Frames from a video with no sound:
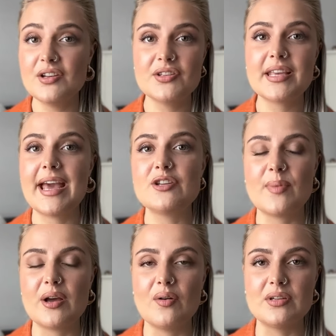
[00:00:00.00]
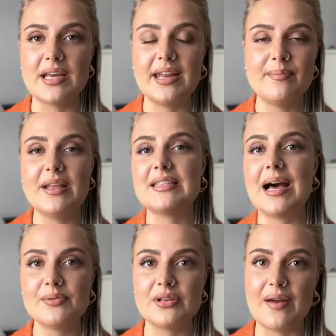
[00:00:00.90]
just engaged my content. It means
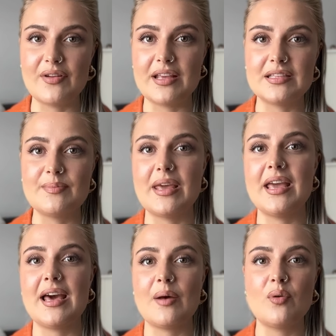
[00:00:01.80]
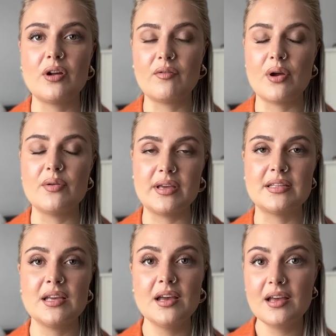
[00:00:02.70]
absolutely everything to me, and I want to grow
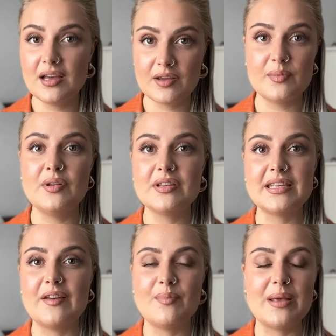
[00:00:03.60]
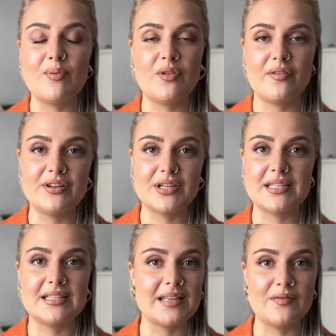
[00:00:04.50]
this community of people that are interested
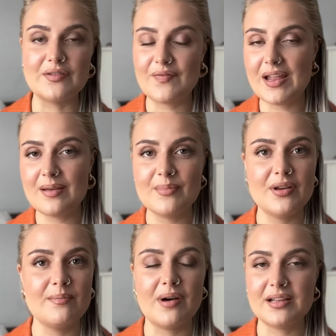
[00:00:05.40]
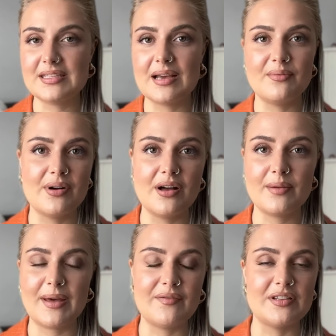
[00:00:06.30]
in self-development, mindset
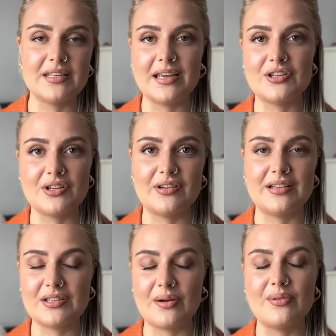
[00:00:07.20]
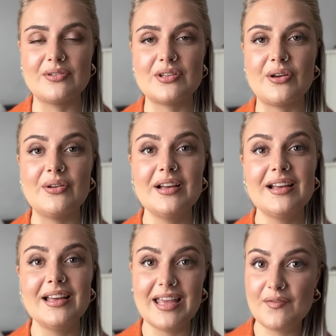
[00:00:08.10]
work, manifestation, and so on. So
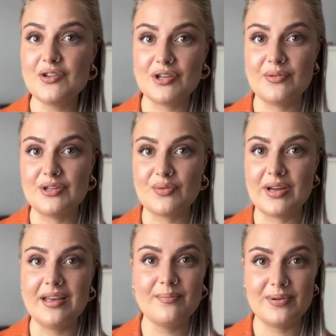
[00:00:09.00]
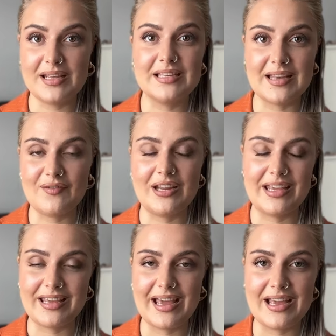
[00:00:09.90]
if you do enjoy it, please definitely
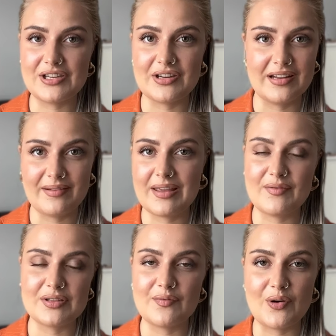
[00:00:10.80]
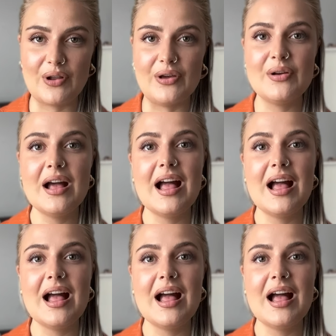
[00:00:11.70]
engage and give us a follow.